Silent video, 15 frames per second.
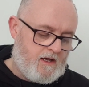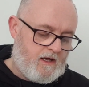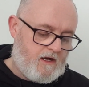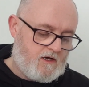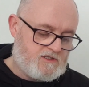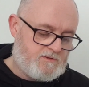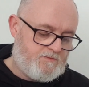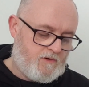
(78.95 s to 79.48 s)

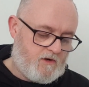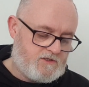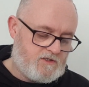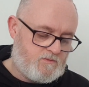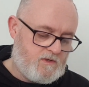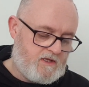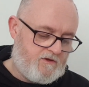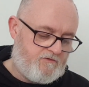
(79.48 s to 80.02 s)
are
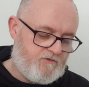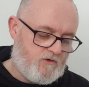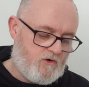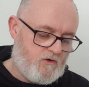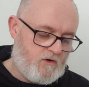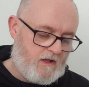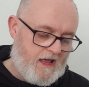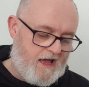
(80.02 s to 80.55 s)
supported with a
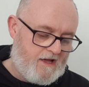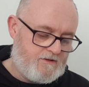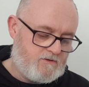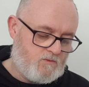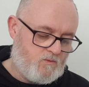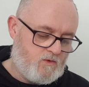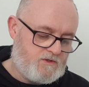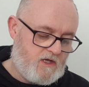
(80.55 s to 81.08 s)
floral and
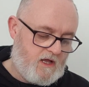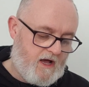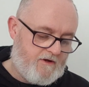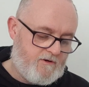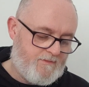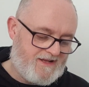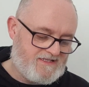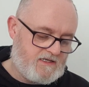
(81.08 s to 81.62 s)
woody
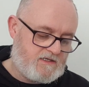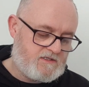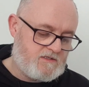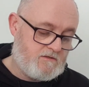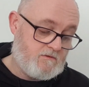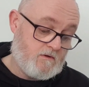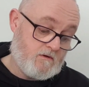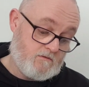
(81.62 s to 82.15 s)
aromatics.
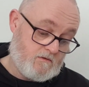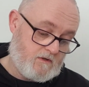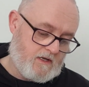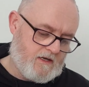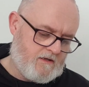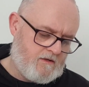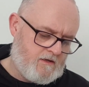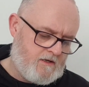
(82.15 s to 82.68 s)
Okay.